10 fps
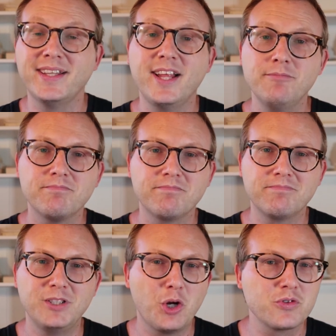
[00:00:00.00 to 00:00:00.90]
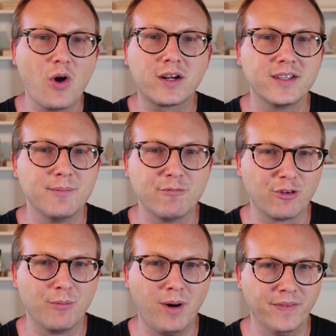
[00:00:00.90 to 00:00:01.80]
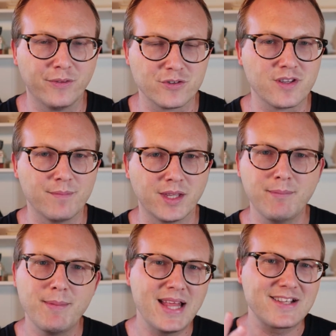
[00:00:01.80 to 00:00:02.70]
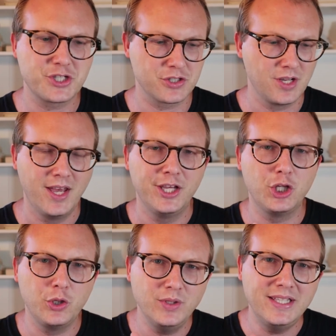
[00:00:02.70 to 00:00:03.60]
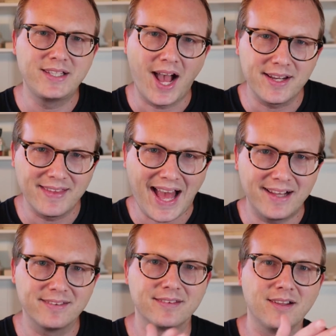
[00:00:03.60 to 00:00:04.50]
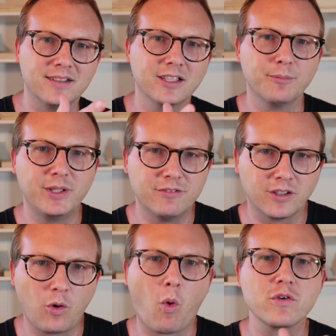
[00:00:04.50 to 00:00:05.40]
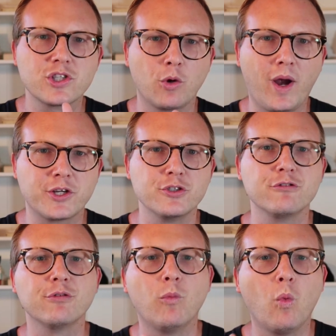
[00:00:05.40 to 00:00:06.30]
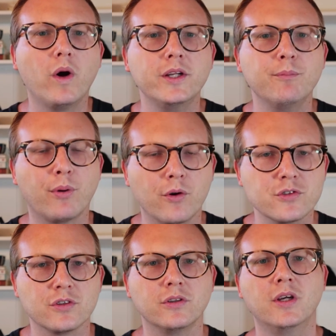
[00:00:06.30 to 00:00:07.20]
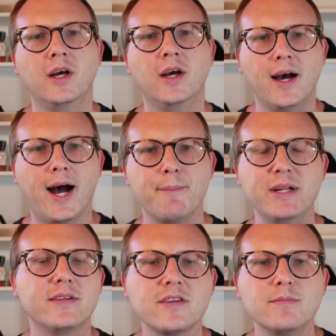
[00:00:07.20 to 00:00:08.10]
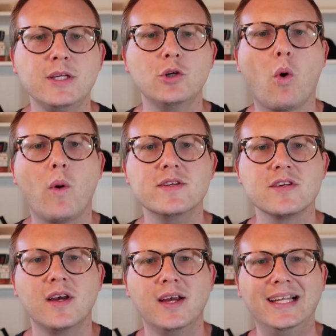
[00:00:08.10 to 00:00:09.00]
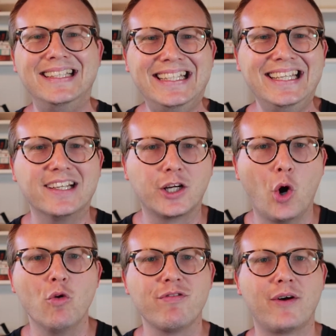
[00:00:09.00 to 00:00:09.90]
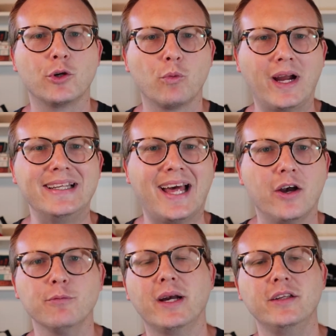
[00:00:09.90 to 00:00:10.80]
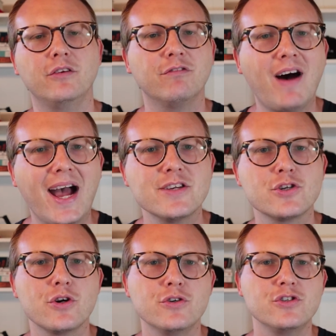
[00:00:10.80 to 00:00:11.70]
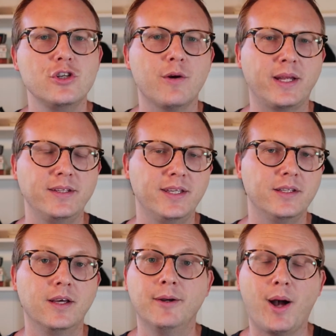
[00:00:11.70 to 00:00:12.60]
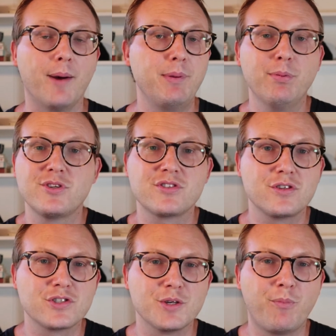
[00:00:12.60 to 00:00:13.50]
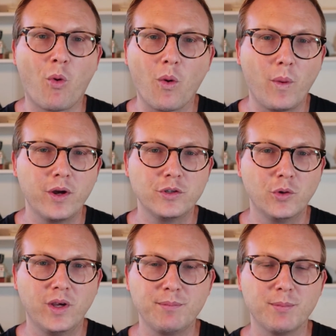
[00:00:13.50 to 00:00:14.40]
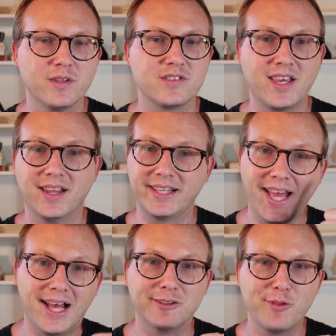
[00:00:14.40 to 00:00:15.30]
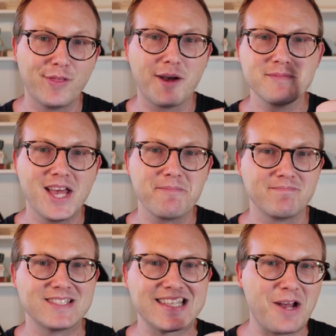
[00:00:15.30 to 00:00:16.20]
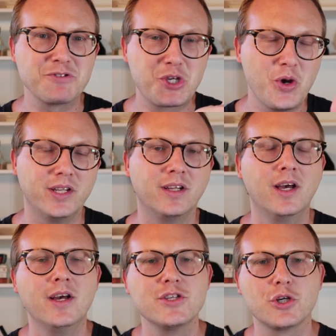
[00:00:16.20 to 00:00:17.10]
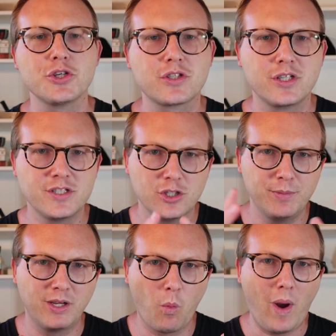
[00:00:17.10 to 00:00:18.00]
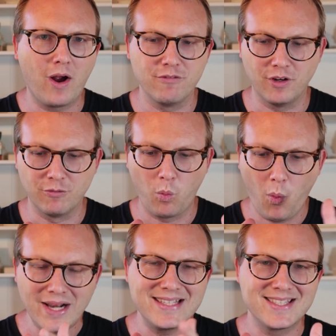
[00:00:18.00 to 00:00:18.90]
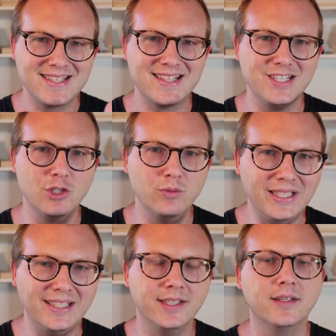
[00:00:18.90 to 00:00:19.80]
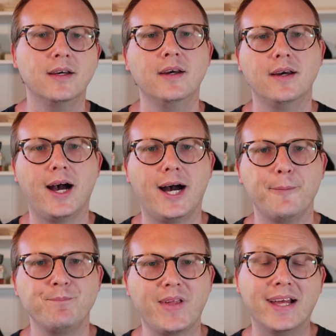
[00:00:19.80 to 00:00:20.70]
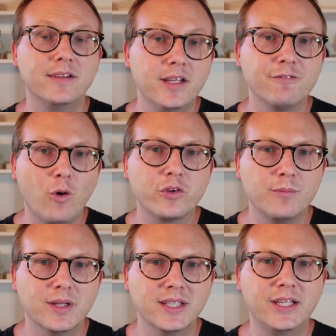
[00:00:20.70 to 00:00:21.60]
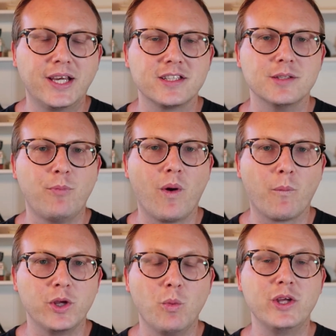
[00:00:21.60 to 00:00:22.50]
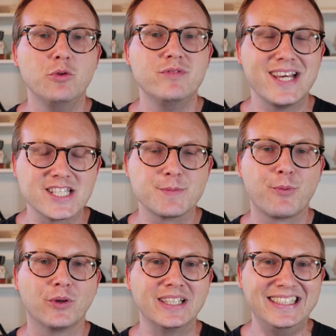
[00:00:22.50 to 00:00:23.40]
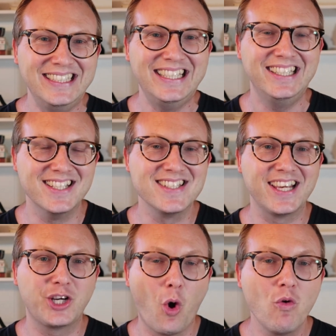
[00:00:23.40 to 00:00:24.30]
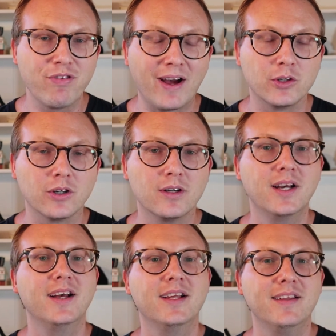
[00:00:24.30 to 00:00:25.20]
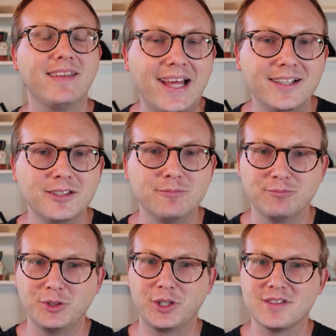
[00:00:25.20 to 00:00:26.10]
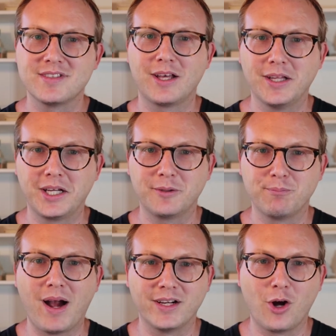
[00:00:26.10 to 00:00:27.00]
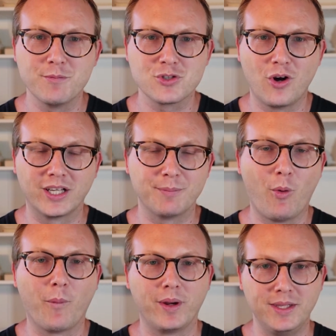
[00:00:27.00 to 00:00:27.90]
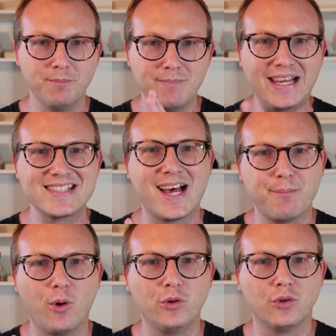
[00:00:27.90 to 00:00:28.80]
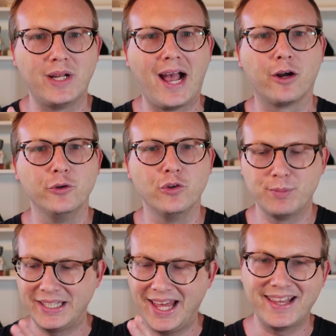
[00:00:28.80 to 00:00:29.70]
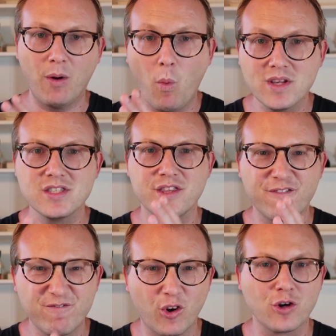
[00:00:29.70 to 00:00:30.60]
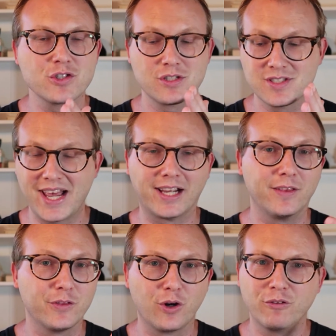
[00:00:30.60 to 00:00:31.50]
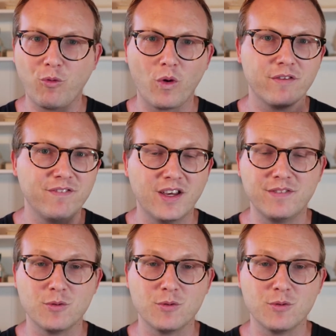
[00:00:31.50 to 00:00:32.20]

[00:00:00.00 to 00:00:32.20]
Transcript: And then you don't talk to them for a month or something. Maybe that's just, you need kind of that, a little bit of a course correction from one person. But it doesn't mean you always need a co-founder right now. You might need advisors, you might need people just to support what you're doing, people that say like, yeah, thumbs up, this sounds good. So just continue being aware of what is it that you need. And if ultimately you get to the point where what you desperately need is a co-founder, then you're going to sound like Brian Armstrong at the point where he makes that post on Hacker News. But again, that wasn't the first, second, third, fourth, fifth.